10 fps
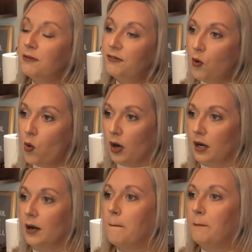
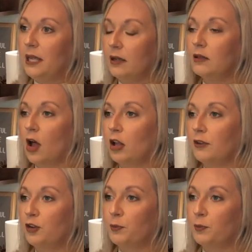before, peel all of